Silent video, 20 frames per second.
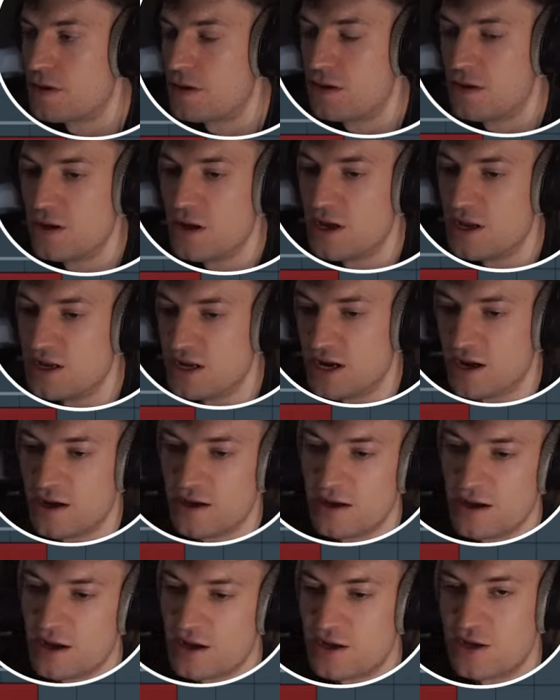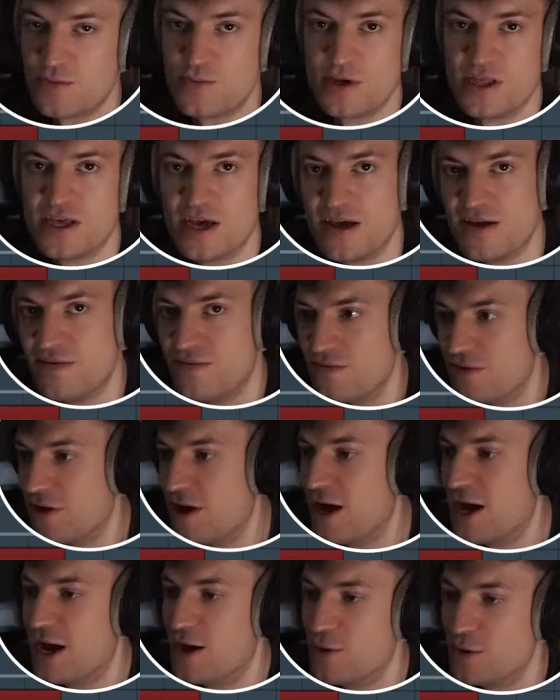And yeah, I could be there
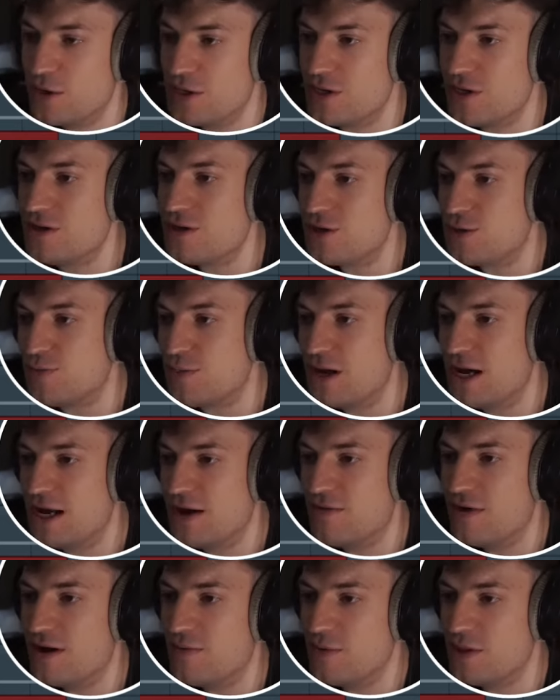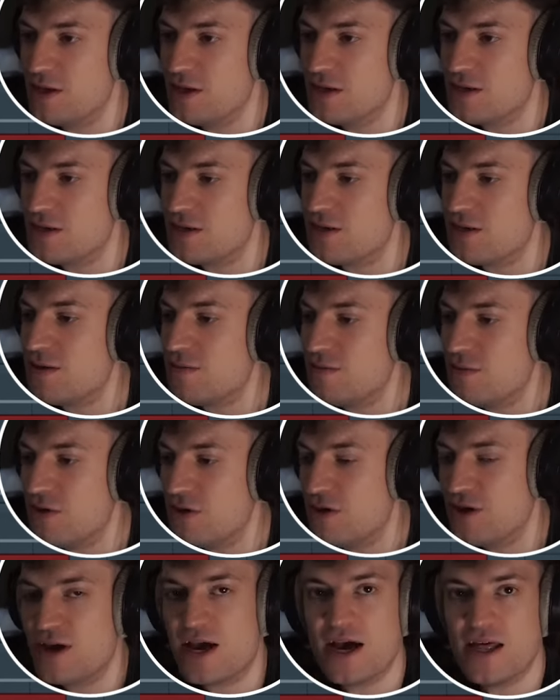for hours just playing around with this, but
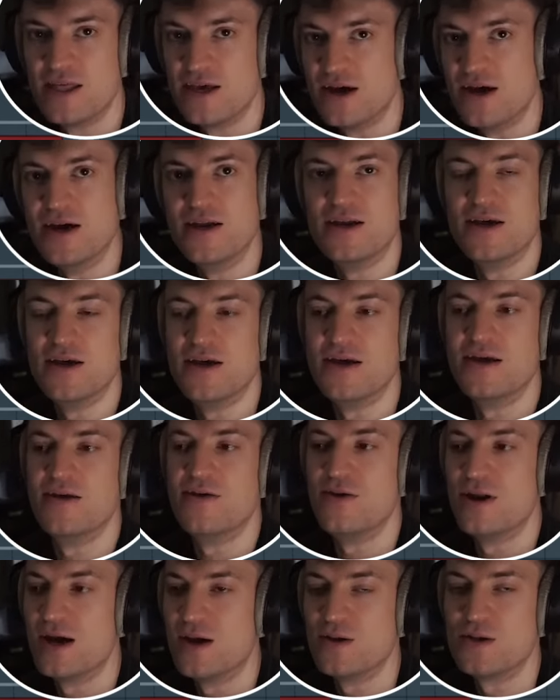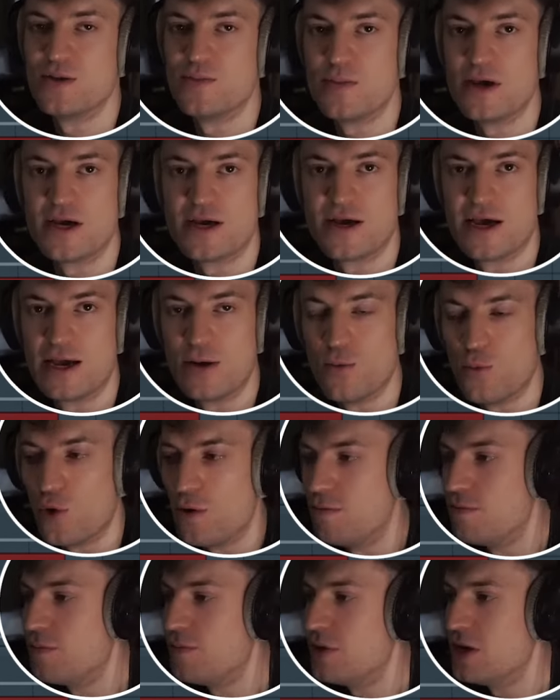you get the idea on how to make a
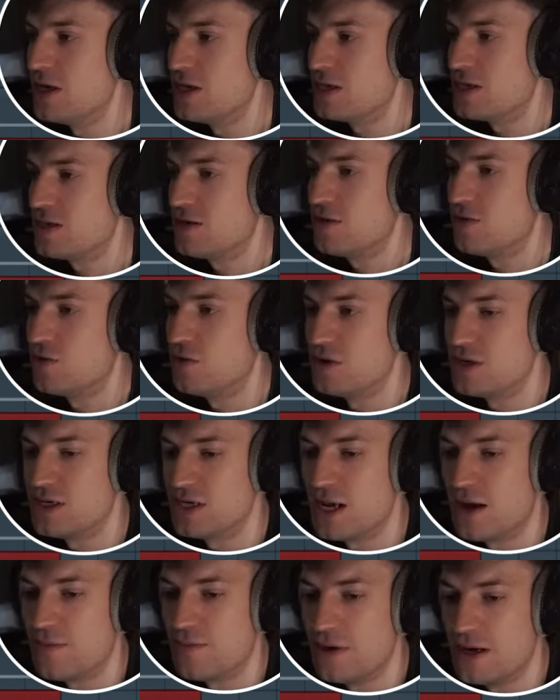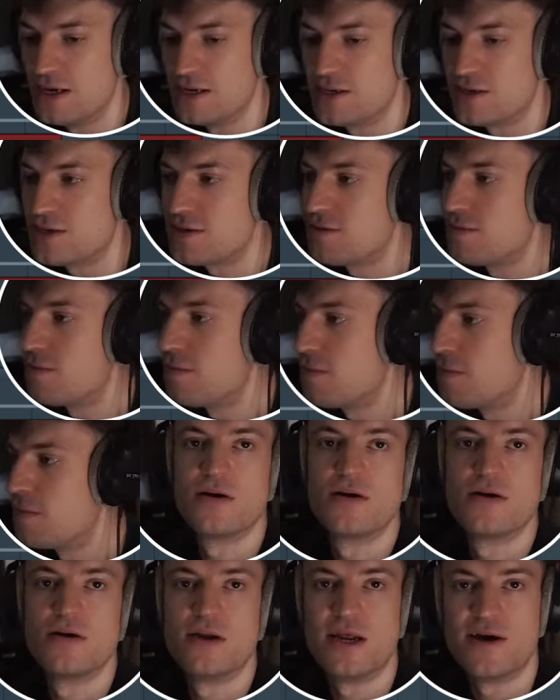womp bass or a stab bass.
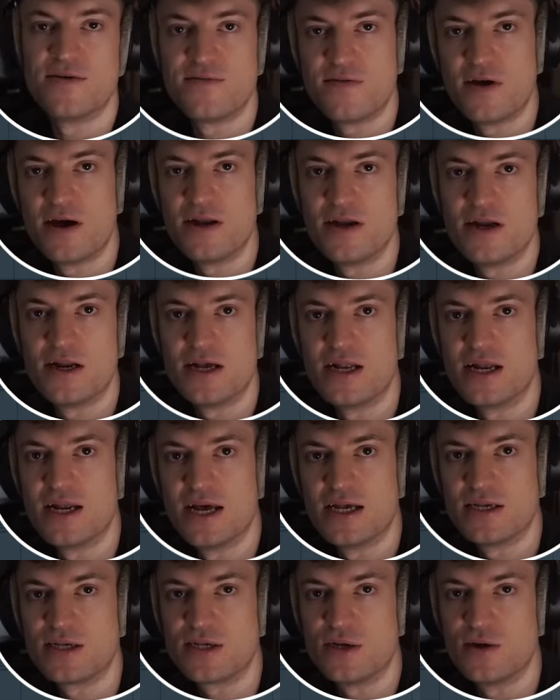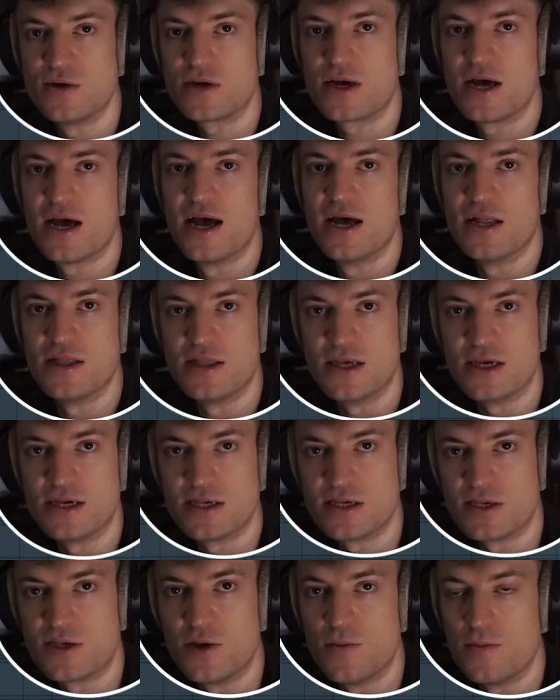Now finally, let's look at the
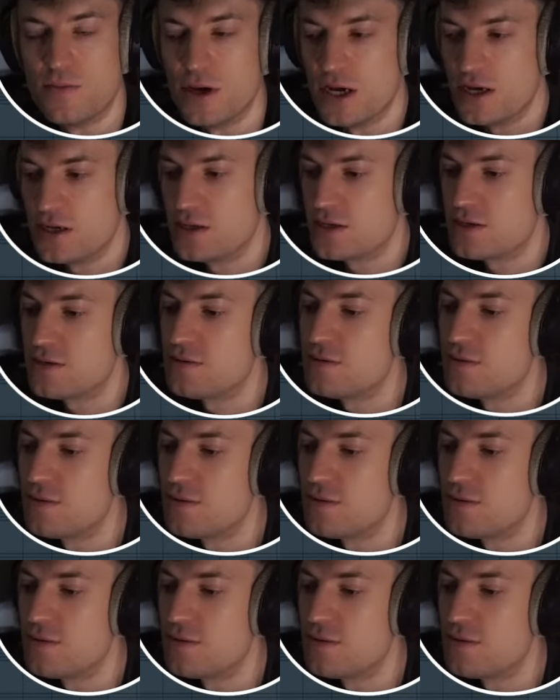sub bass.